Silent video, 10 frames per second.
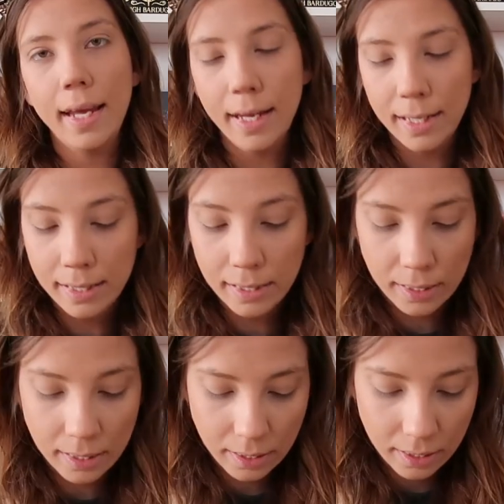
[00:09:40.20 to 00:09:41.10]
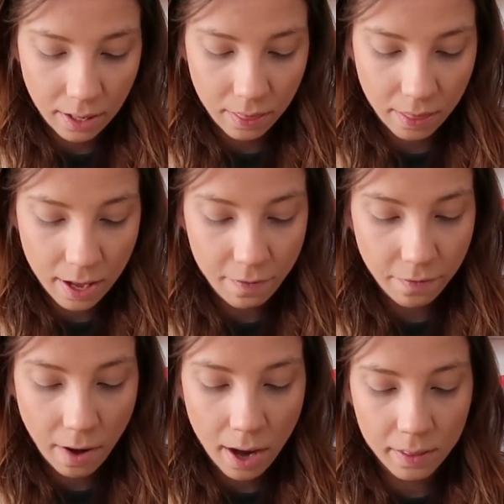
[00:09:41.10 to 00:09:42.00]
and they
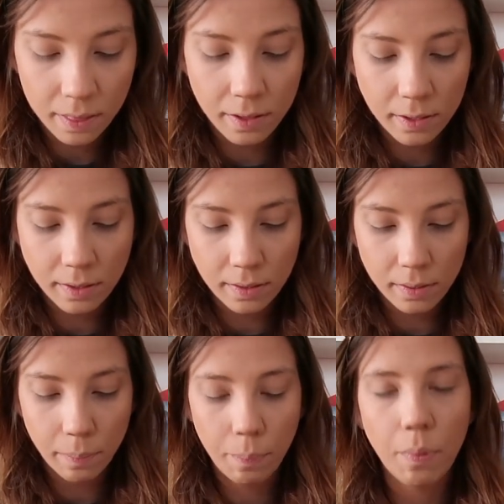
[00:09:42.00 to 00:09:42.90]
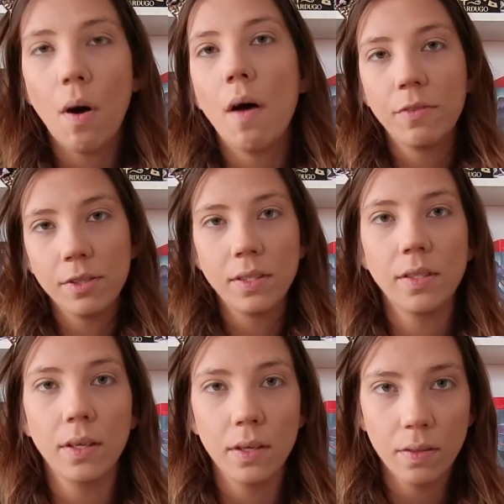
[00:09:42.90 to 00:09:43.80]
find this
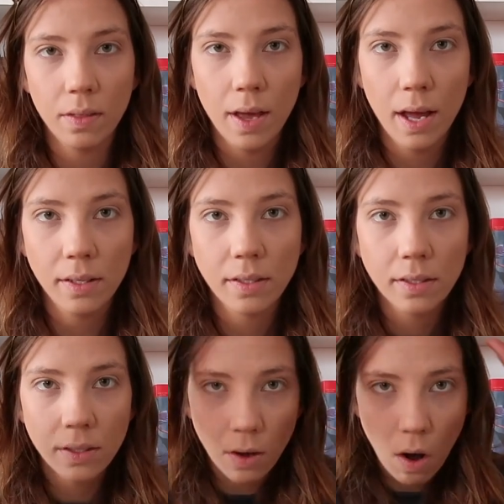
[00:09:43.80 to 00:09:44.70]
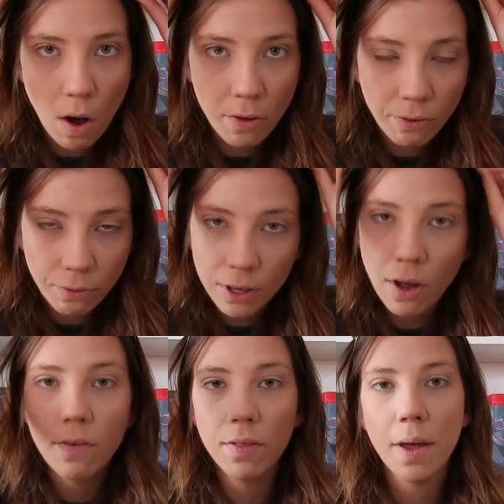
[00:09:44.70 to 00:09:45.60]
prophecy that all three
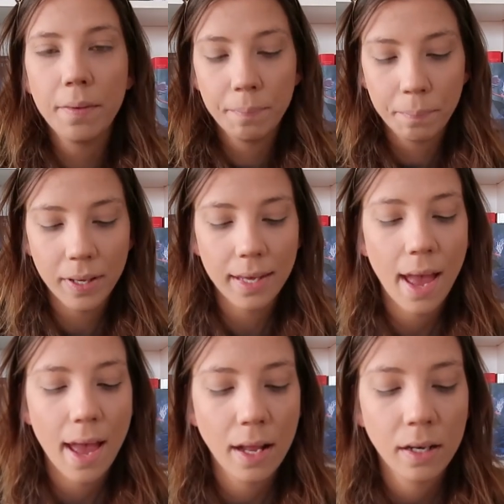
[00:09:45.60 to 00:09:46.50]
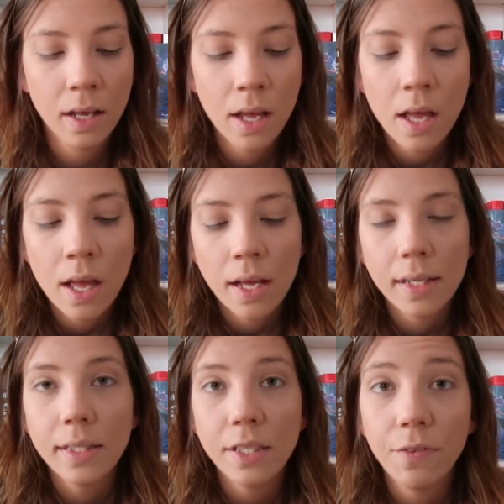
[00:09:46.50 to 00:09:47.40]
of them can
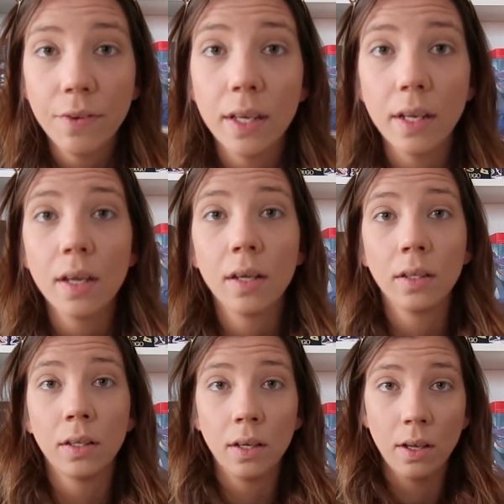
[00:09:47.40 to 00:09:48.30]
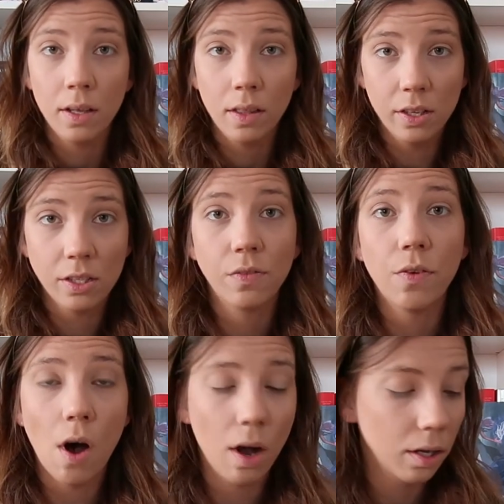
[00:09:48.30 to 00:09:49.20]
defeat this
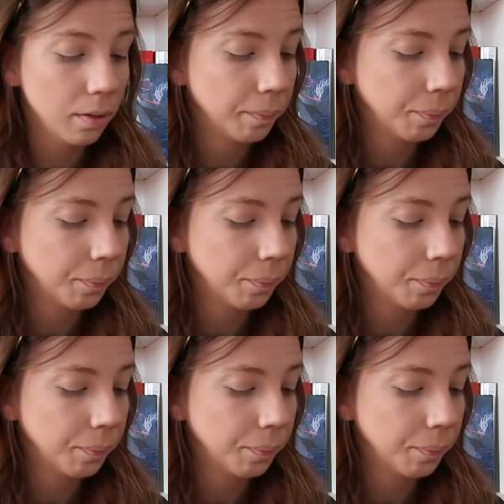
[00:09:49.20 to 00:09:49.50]
fog.